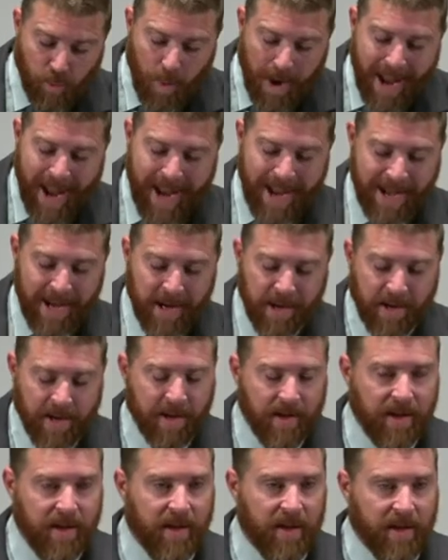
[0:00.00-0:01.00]
way,
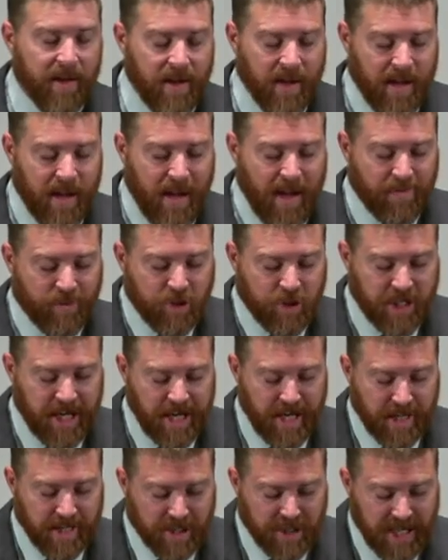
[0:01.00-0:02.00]
if
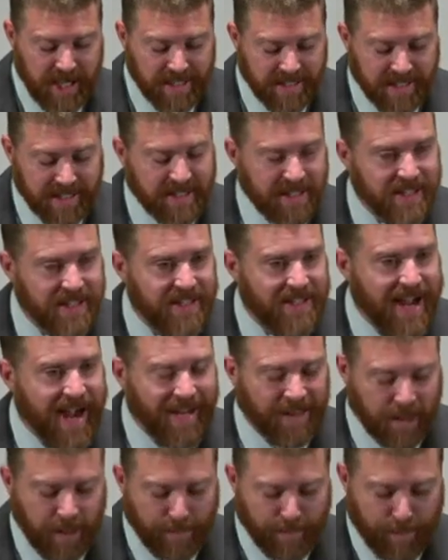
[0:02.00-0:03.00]
Jesus is
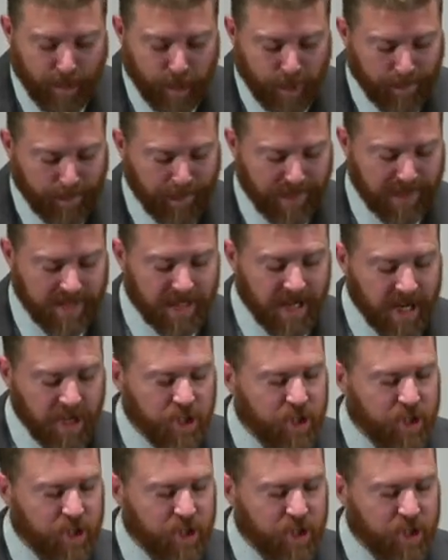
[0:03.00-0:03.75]
not the purpose,